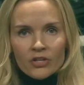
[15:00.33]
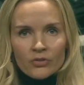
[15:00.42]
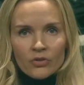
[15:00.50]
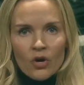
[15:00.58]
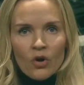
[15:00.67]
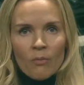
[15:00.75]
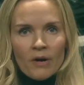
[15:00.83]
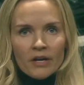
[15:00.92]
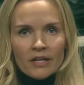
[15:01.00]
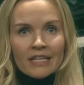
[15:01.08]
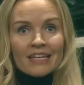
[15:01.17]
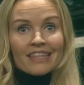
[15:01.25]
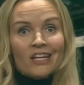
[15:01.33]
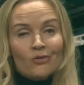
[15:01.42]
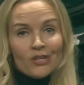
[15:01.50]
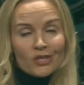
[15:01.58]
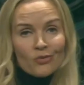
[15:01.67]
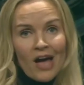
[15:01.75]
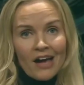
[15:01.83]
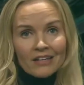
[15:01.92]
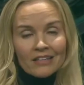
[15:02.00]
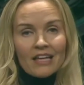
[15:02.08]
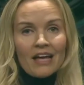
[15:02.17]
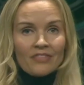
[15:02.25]
to the whole market, then you need to act
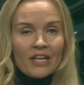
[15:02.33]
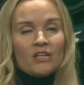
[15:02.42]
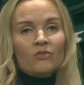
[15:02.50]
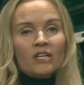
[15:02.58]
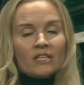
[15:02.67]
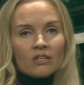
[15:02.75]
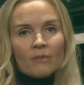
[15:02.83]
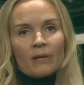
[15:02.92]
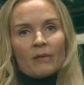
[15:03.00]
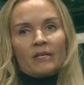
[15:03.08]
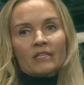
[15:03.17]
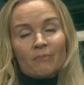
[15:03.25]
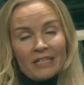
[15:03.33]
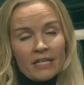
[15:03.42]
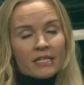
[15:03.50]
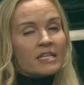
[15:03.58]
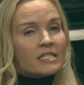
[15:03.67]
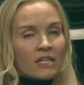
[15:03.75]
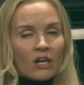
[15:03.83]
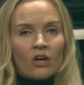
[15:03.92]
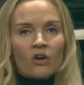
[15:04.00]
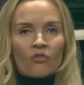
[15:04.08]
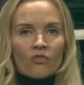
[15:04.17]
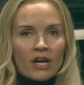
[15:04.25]
and then you need to implement. But it is in the
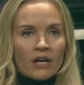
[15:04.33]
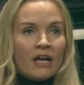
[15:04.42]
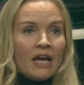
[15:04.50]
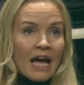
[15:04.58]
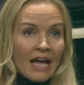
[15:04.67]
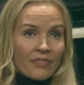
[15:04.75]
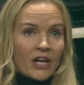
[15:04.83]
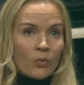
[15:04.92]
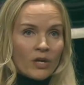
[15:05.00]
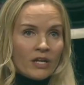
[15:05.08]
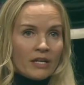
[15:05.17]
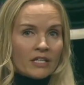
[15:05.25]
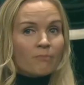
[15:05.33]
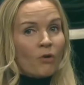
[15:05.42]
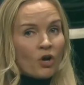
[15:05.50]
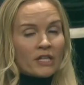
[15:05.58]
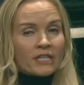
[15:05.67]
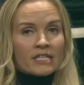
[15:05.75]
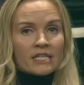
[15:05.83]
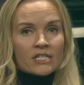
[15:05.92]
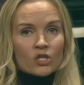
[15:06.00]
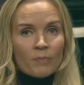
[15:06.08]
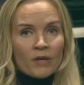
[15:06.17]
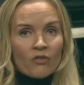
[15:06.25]
long run, and there we need politicians
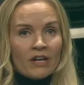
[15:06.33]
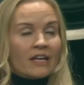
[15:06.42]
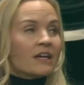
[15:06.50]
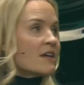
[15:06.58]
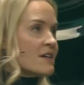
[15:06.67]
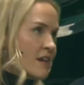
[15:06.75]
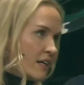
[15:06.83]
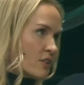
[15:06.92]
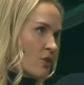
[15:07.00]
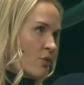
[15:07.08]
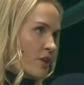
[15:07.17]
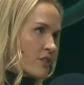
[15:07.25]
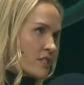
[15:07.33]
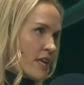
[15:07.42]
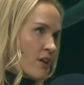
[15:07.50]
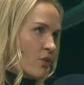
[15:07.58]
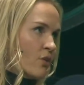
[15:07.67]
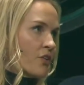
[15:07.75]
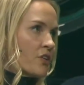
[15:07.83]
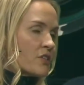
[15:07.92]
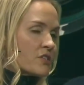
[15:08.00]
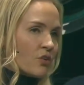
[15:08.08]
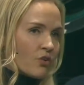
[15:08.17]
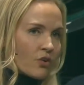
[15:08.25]
to be ready, not only the
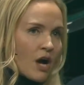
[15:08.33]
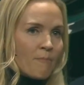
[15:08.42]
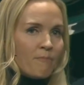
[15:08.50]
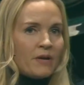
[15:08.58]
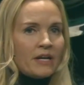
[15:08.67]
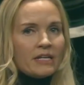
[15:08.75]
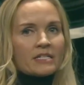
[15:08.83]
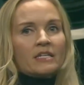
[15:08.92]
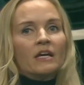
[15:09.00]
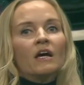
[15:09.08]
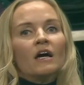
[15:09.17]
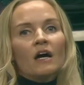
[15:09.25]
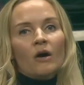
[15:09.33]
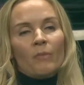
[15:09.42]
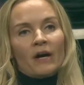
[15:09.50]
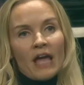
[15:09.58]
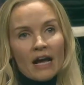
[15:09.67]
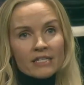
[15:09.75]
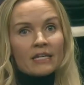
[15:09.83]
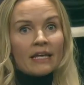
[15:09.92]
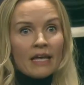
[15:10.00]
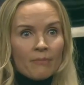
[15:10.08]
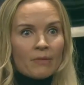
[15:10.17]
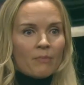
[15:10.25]
stakeholders or companies, but actually
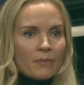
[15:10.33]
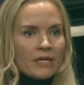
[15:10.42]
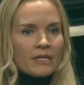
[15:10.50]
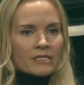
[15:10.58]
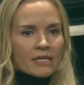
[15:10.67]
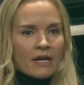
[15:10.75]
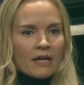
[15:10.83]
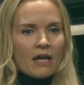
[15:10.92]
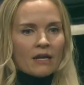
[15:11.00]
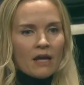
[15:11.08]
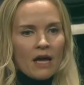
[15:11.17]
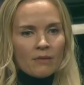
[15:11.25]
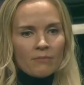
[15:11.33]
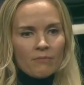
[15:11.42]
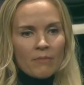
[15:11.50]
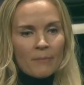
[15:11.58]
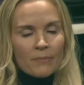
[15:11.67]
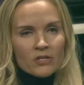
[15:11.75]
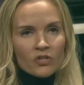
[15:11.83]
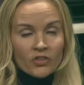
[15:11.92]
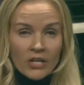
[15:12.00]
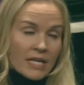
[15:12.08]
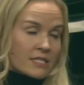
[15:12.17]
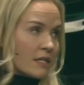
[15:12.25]
MEPs and members of the
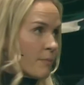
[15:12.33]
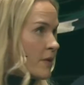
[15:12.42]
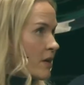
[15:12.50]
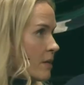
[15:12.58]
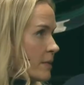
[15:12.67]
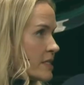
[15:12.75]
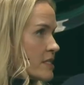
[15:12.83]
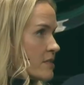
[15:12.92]
national parliaments.